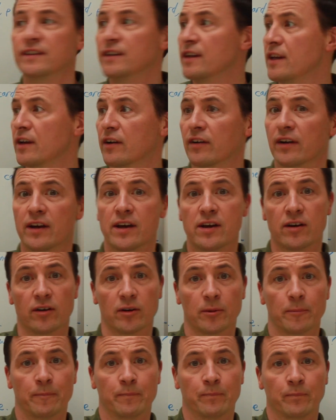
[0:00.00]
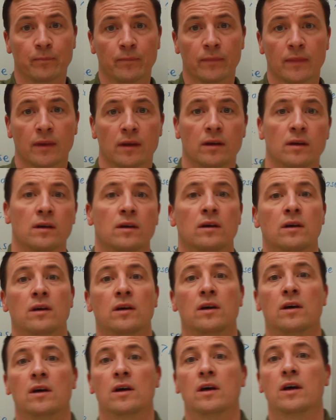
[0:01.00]
near here.
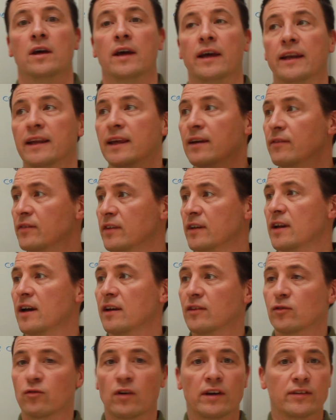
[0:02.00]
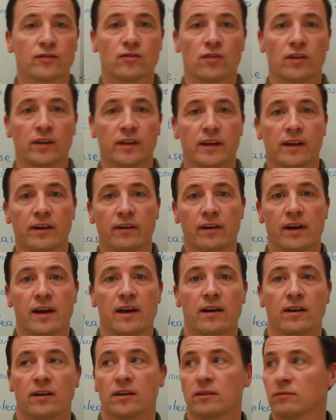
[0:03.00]
It gives a nice restaurant near
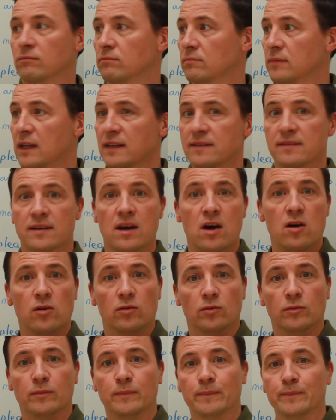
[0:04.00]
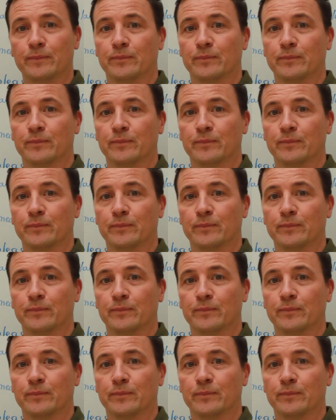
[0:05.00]
here. Let's go.